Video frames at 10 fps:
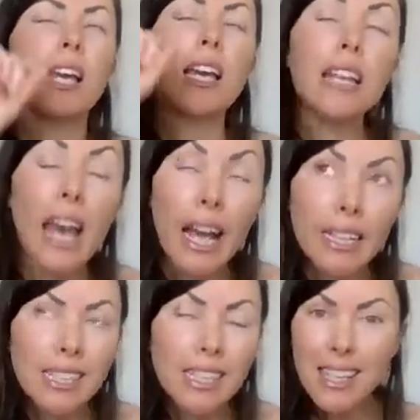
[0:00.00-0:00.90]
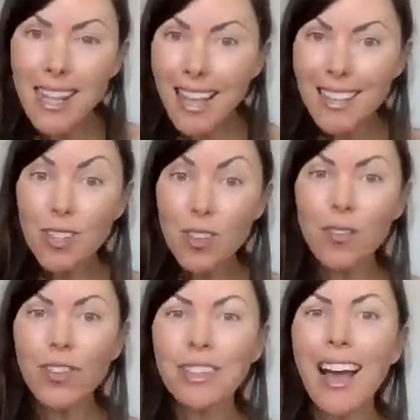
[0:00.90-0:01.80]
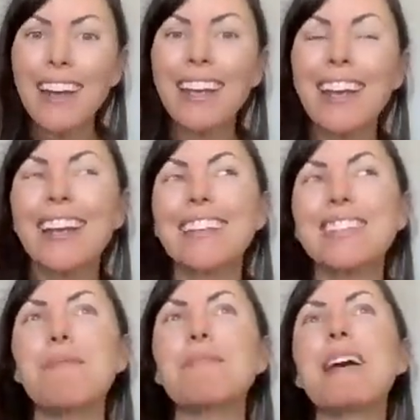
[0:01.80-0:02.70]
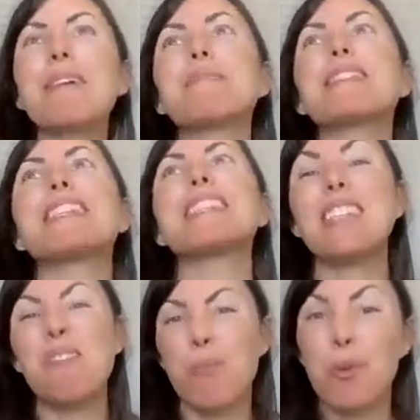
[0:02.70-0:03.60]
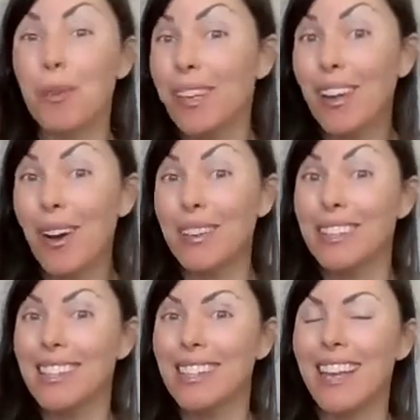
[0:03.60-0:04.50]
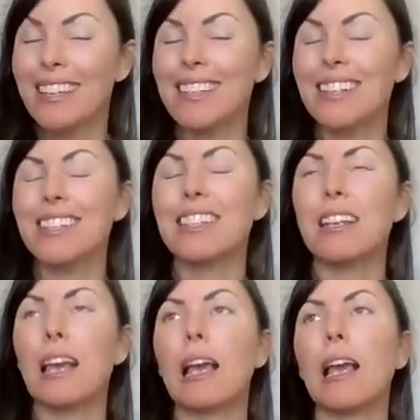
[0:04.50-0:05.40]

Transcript: connected to that silver lining. Sometimes the deeper we go into that density.